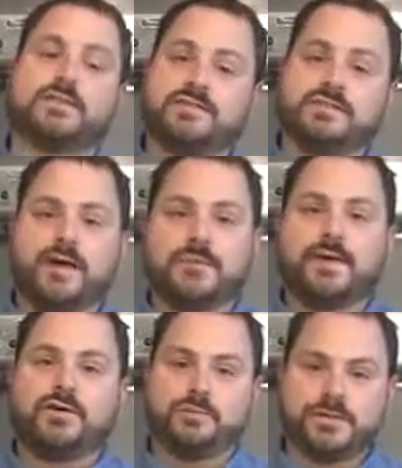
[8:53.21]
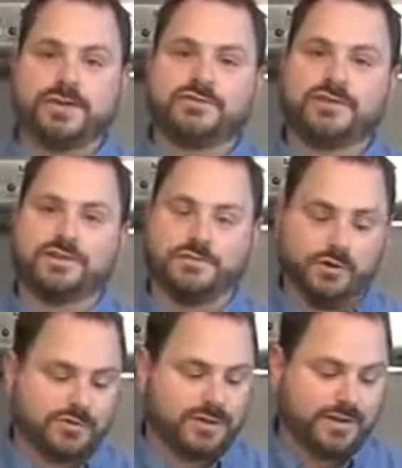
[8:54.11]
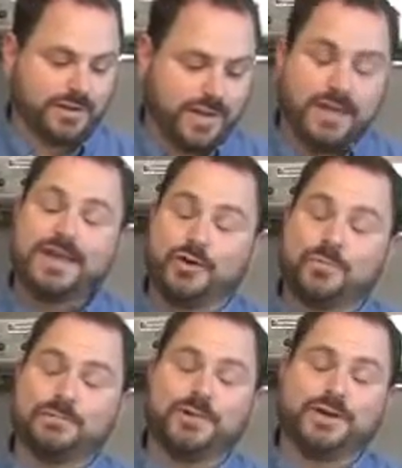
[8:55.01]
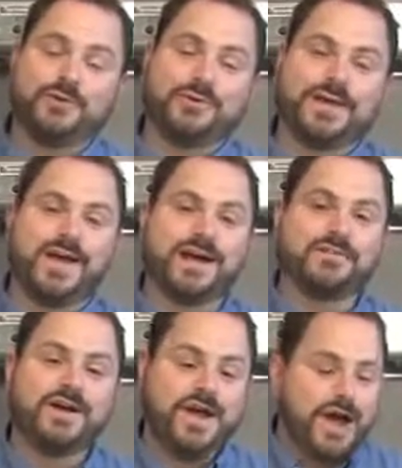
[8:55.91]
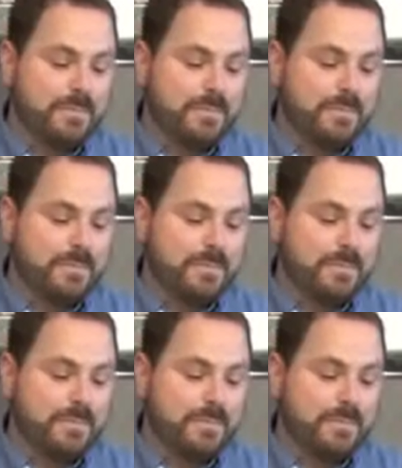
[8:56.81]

this is not my home kitchen, unfortunately. It would be pretty cool to have.